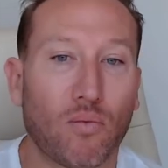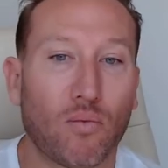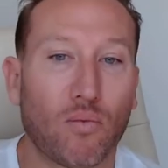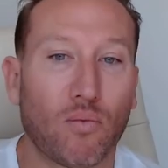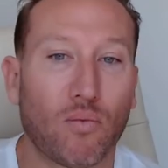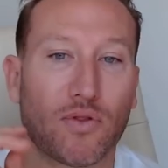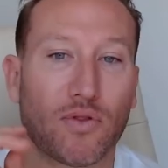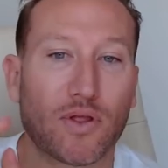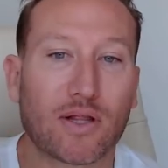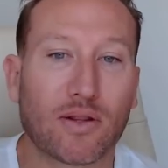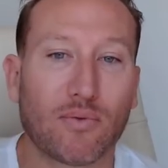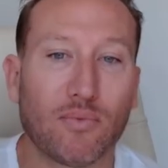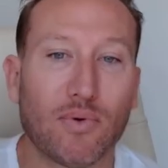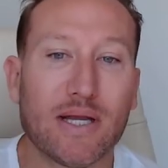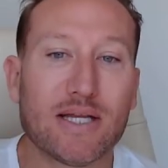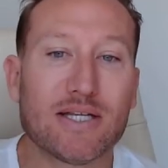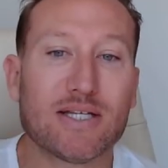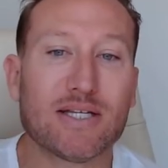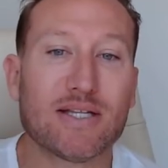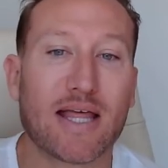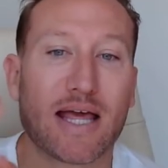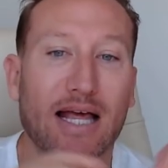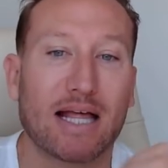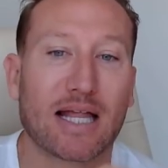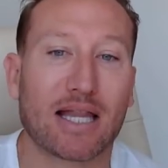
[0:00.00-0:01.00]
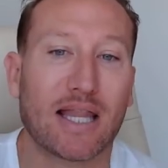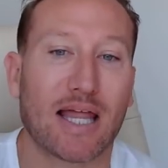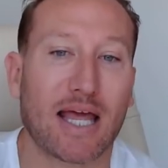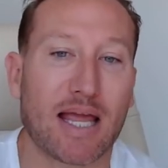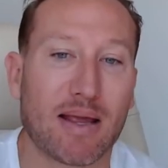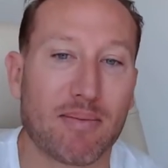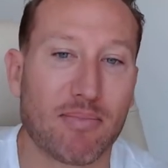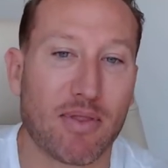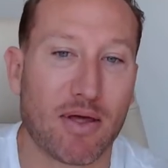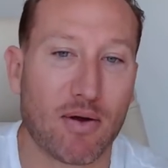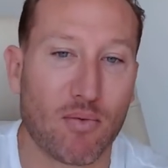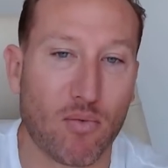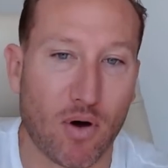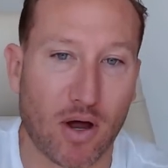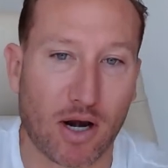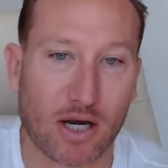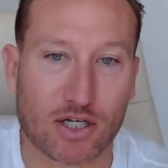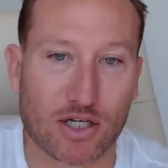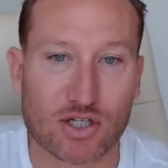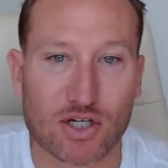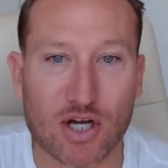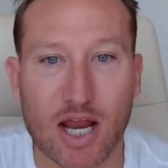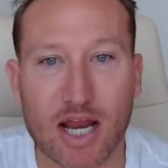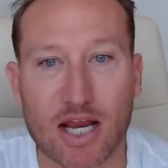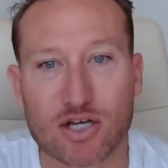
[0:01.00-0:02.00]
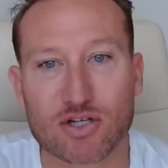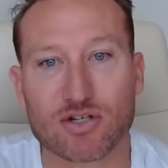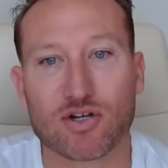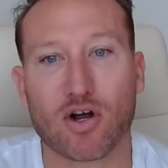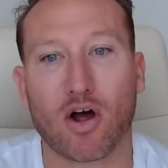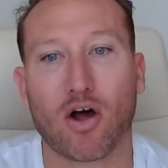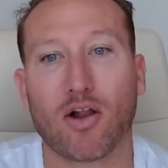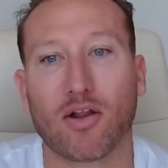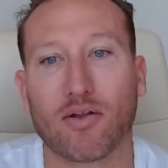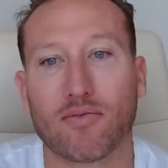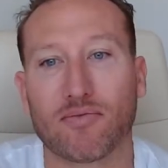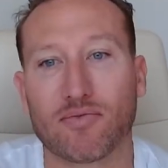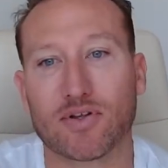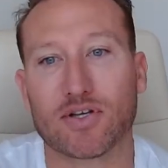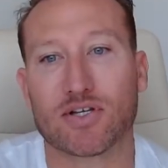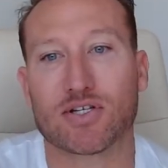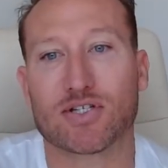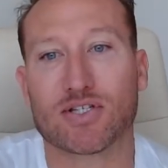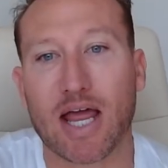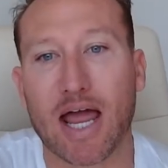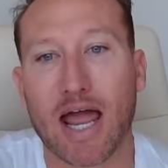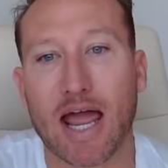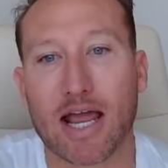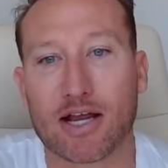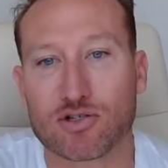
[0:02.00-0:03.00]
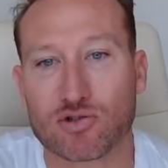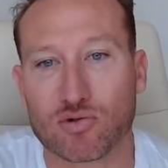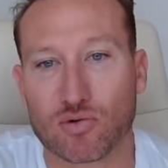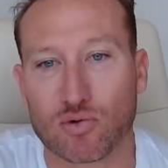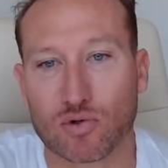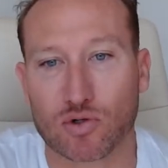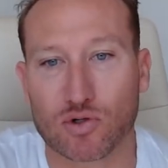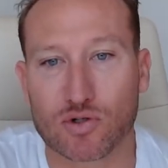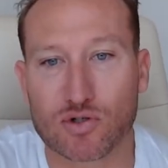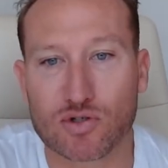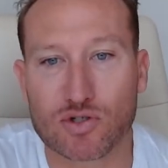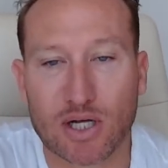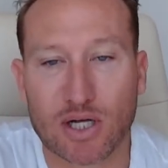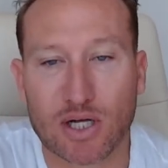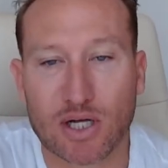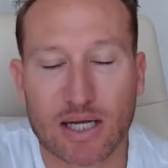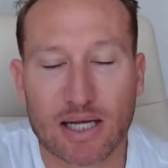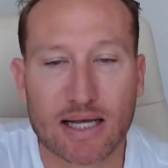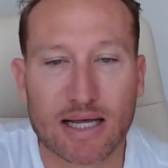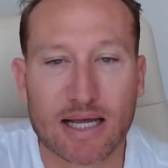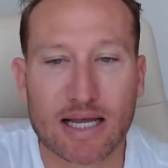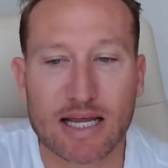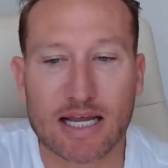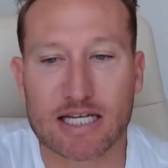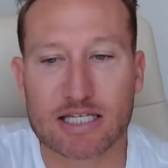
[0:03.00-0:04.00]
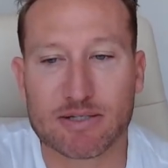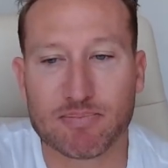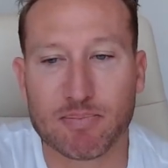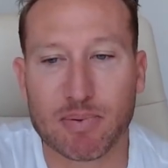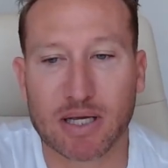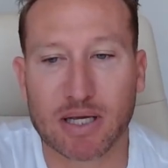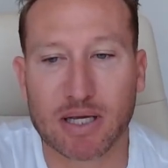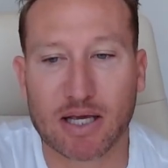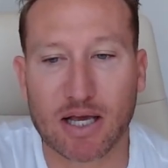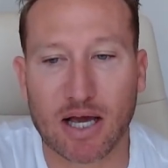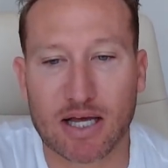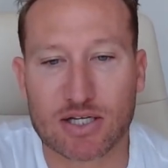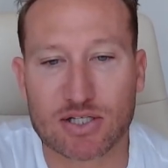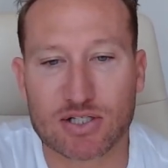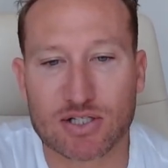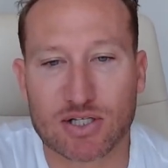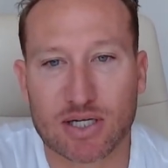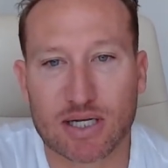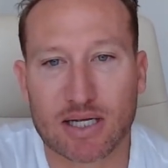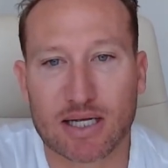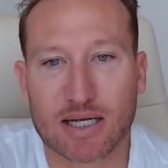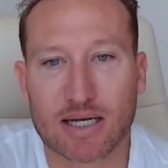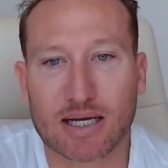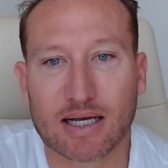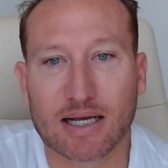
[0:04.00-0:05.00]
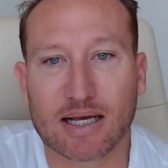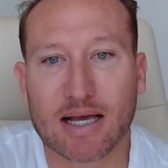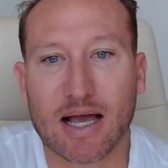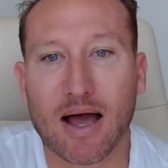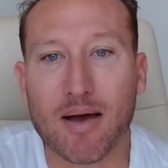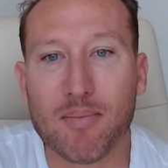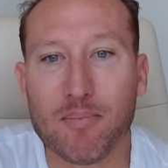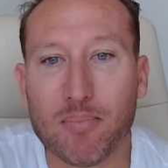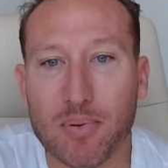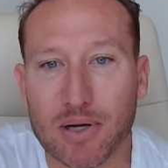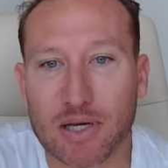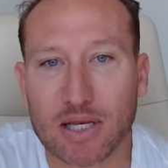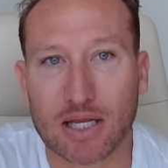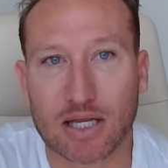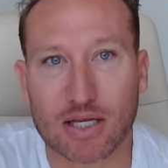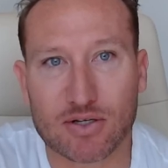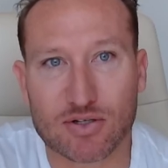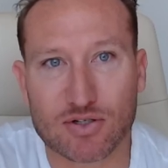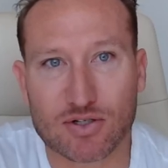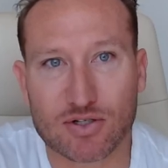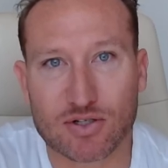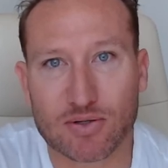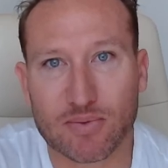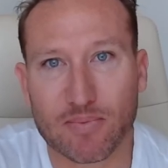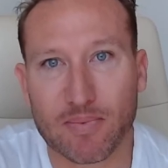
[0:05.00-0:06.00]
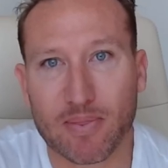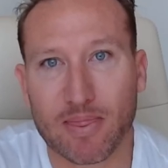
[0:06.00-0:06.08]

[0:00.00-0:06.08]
The reason they claim they want to change all of these tax rules is because companies